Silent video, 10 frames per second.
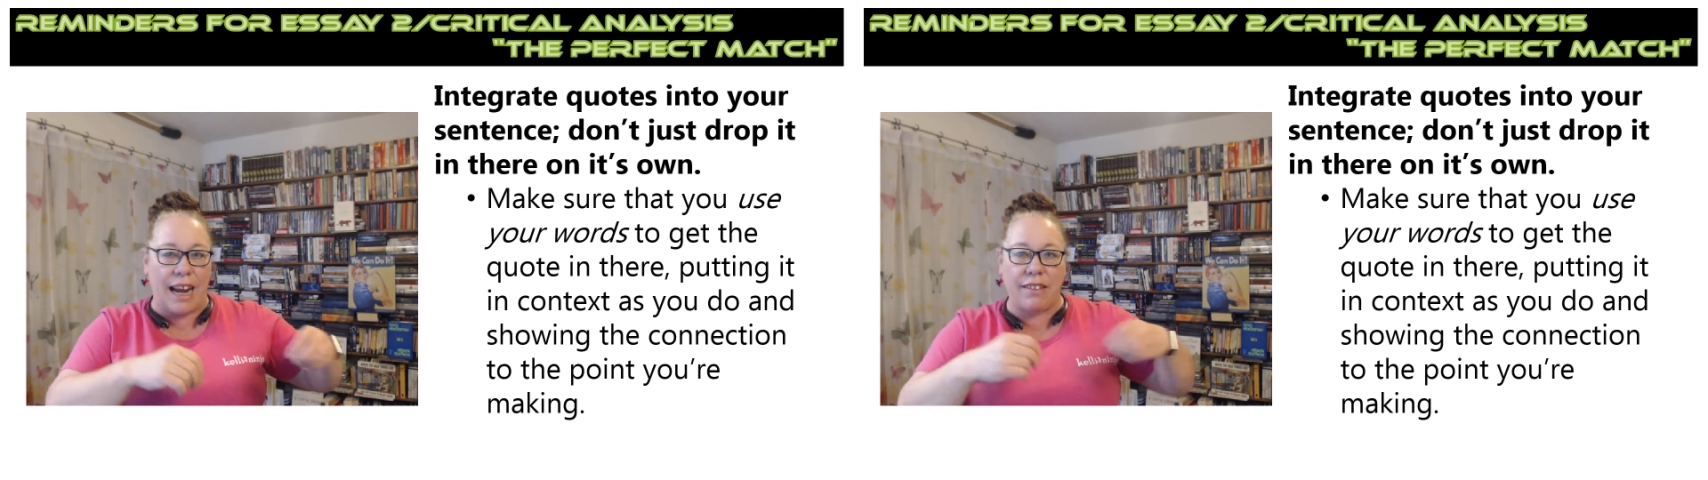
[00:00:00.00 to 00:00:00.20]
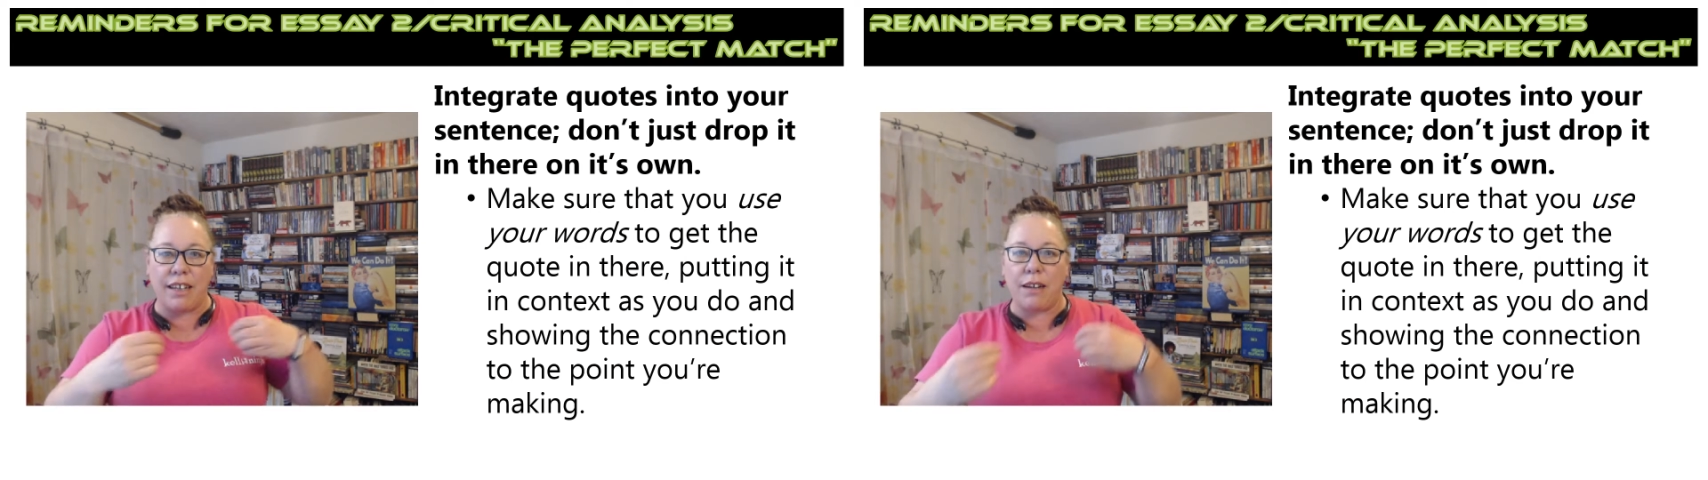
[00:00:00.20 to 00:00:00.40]

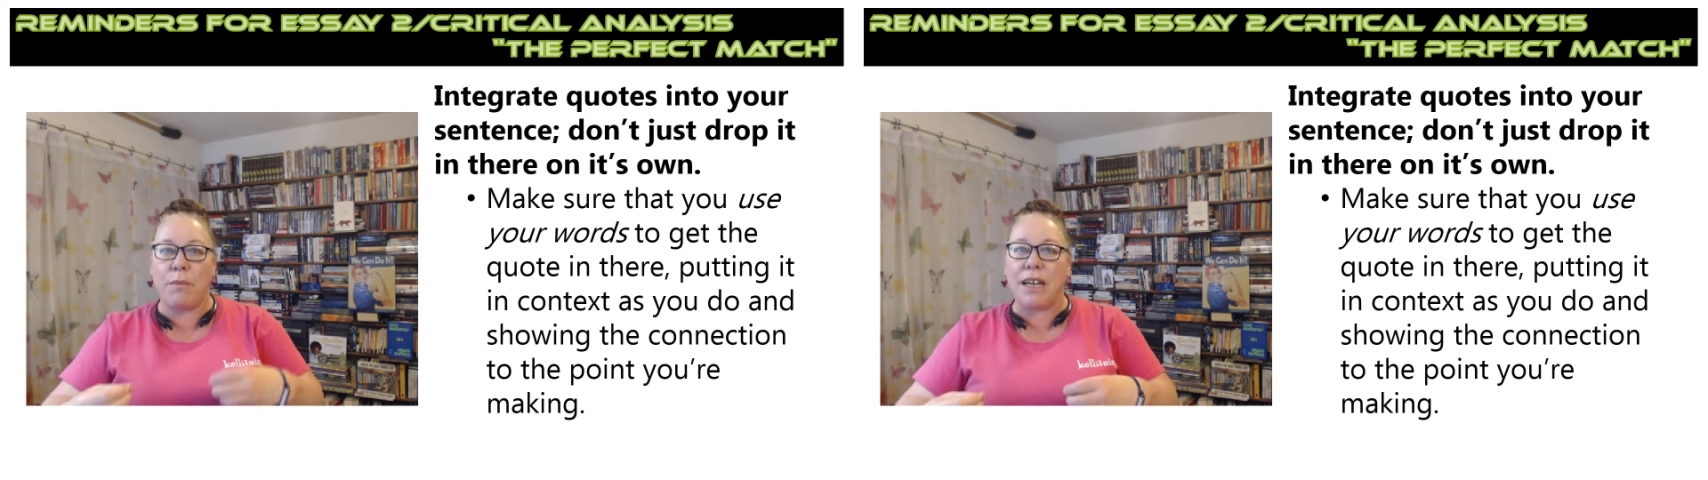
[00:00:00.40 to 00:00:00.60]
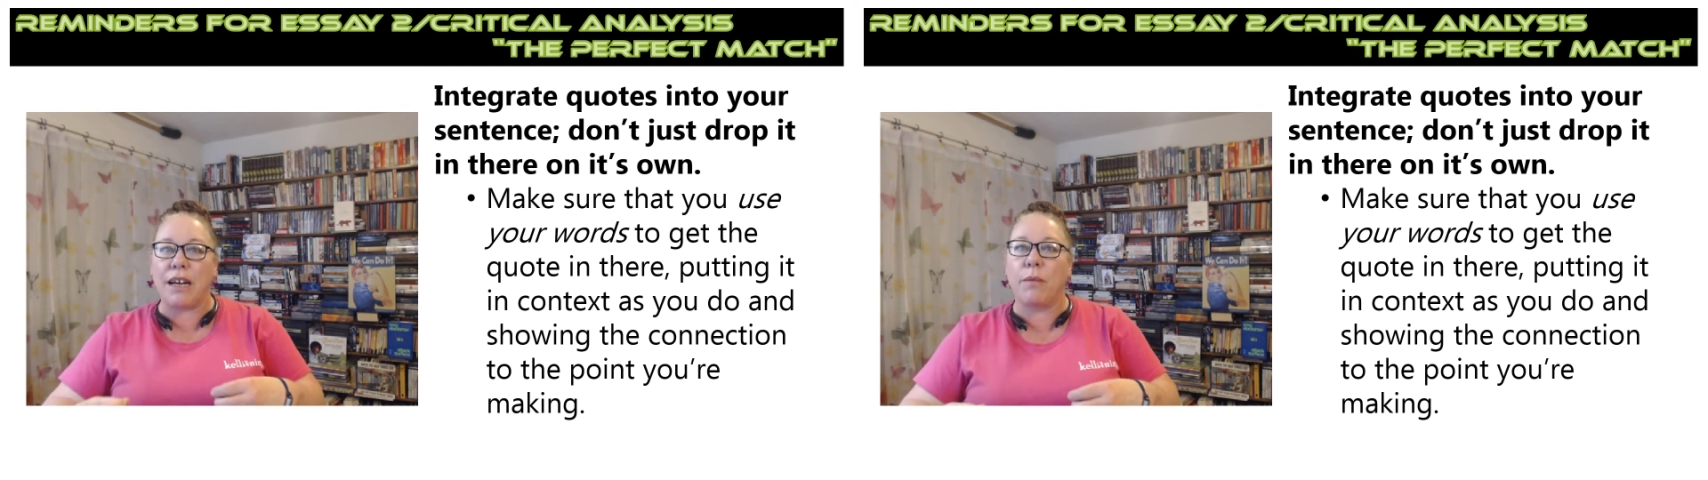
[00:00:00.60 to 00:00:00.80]
and then it
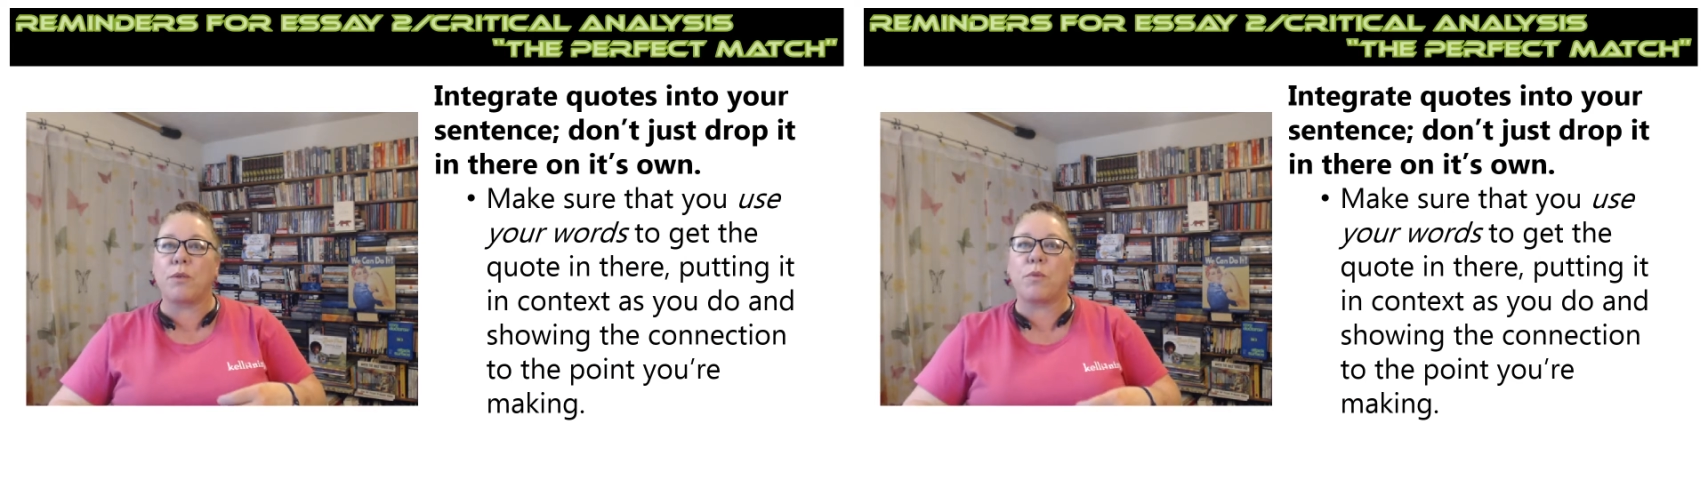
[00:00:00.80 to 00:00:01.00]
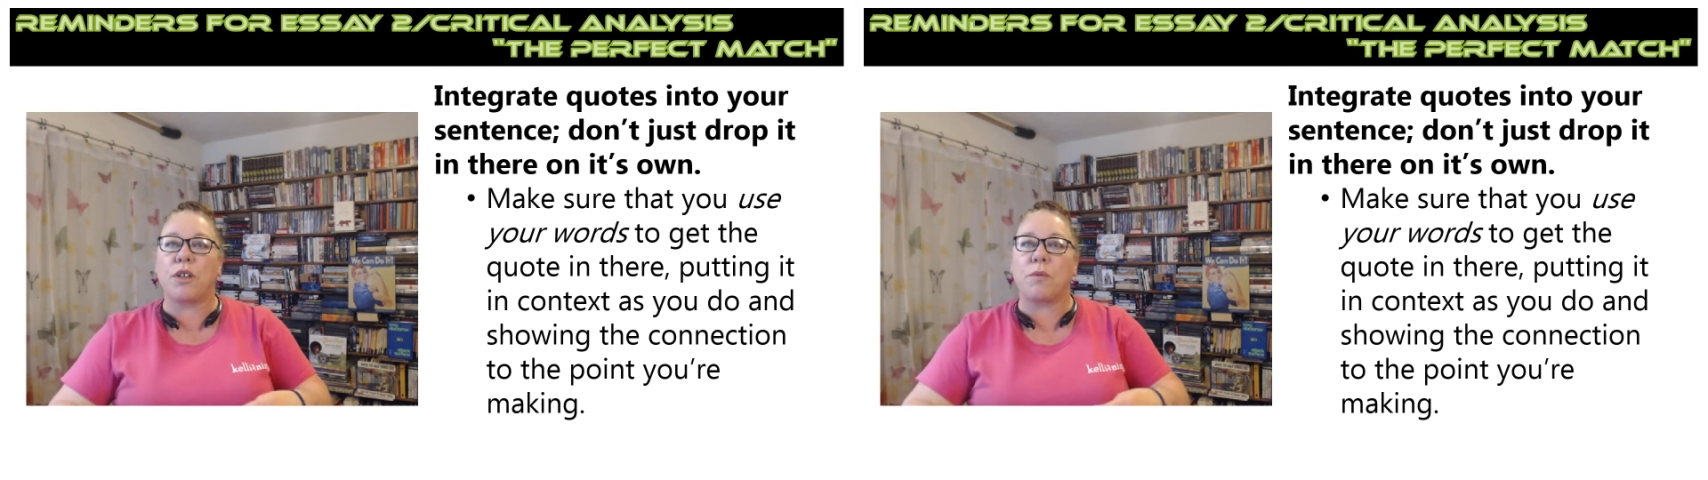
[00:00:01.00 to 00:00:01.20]
becomes
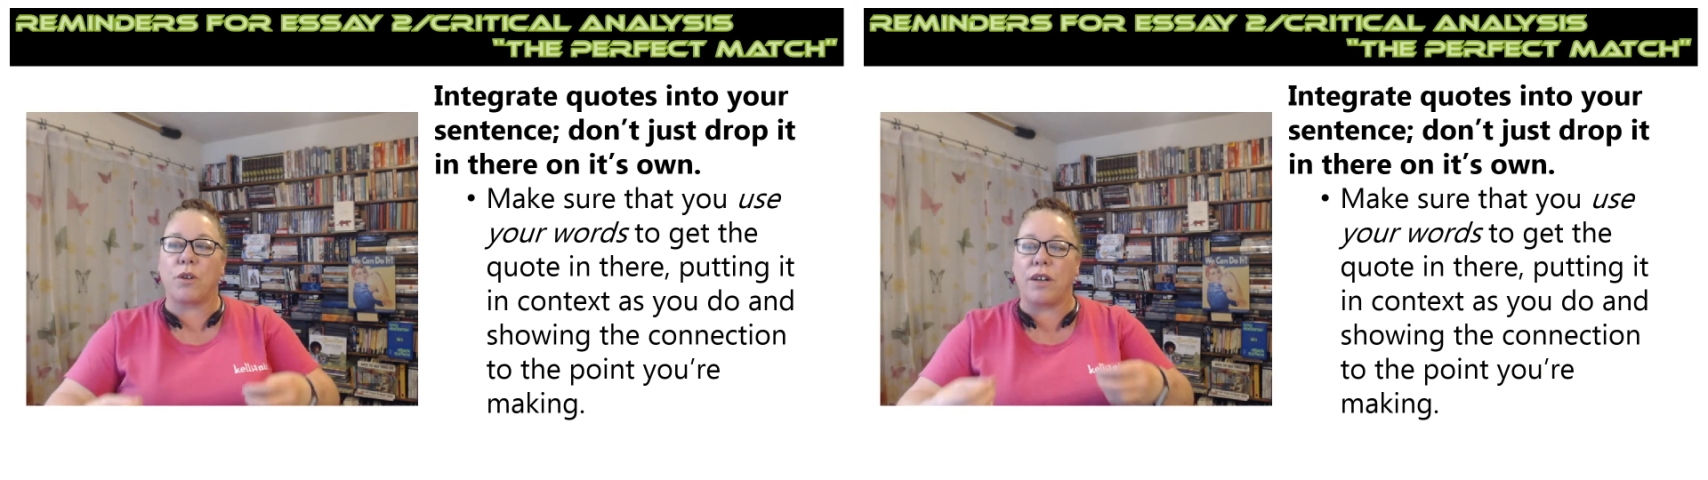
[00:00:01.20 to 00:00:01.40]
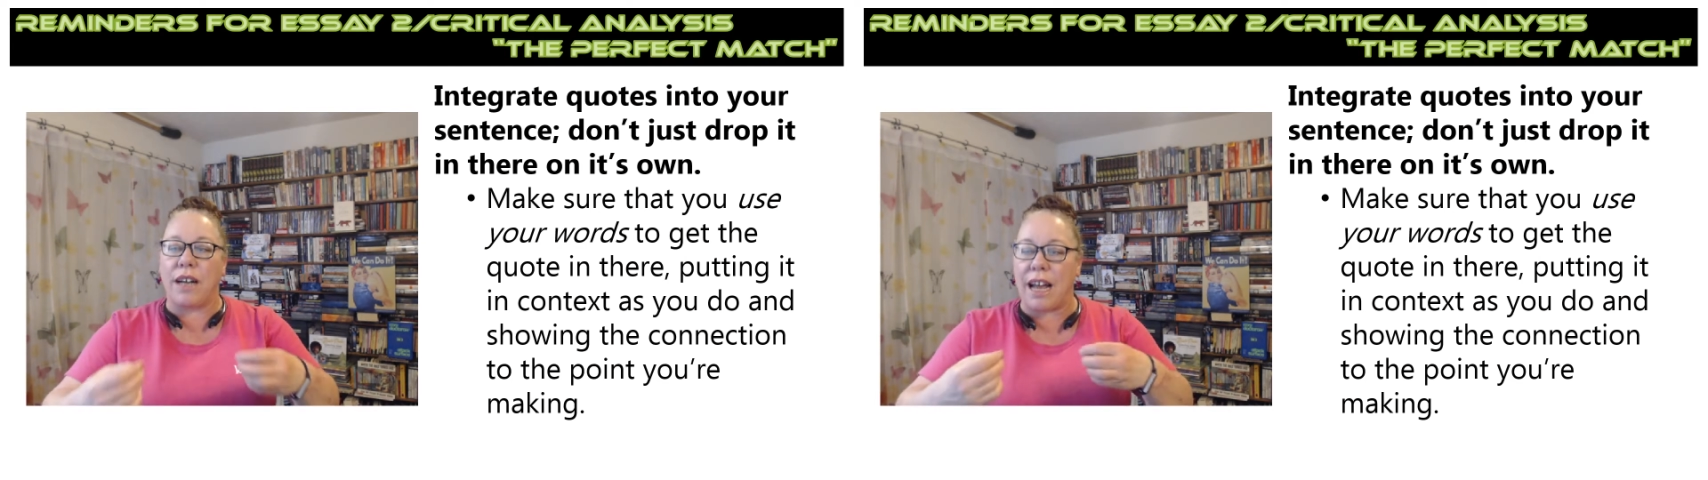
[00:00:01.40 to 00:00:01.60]
much more
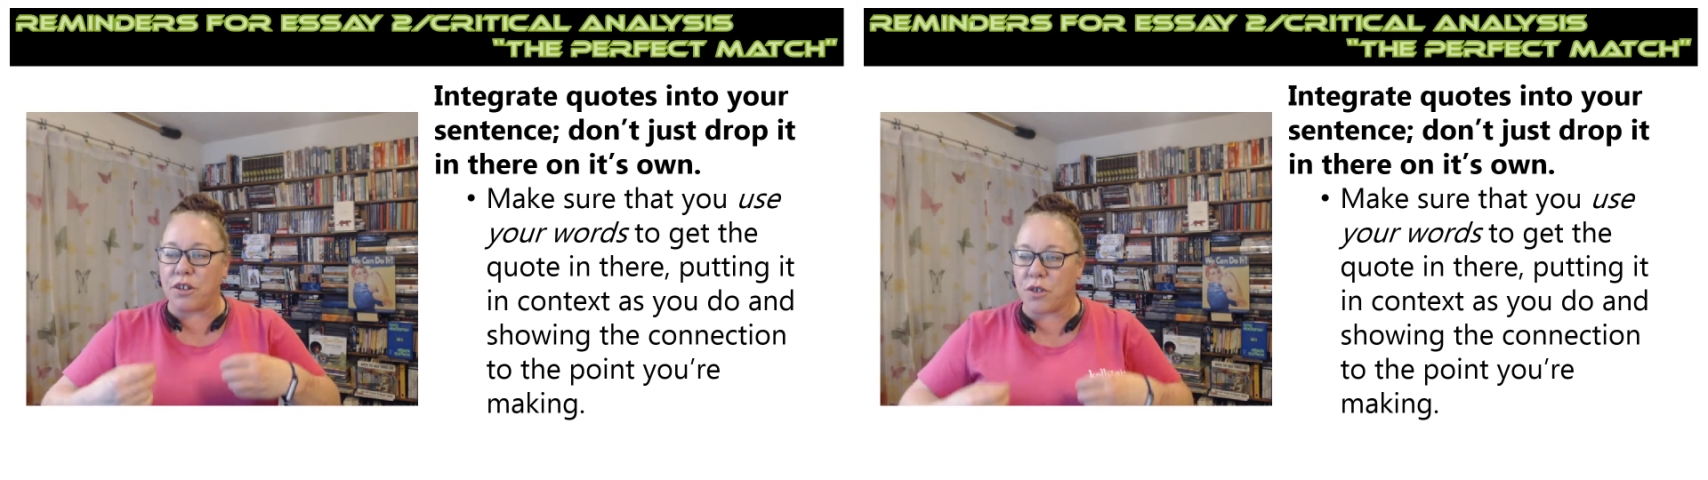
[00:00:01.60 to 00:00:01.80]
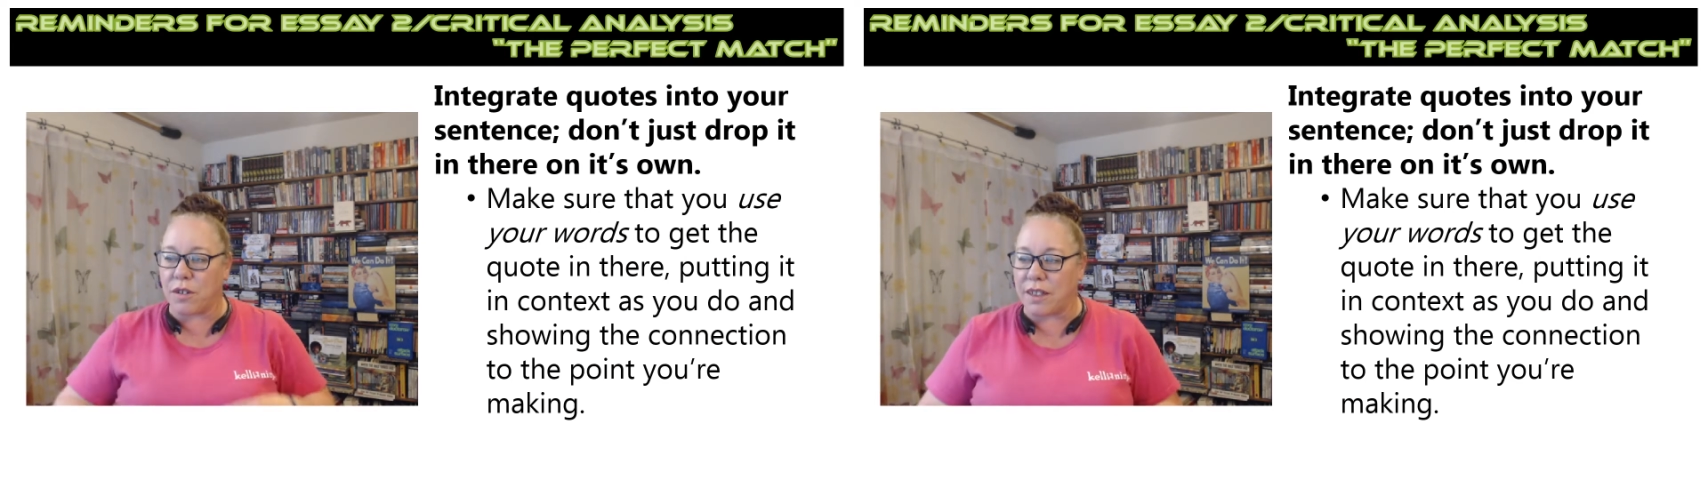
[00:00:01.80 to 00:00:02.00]
natural.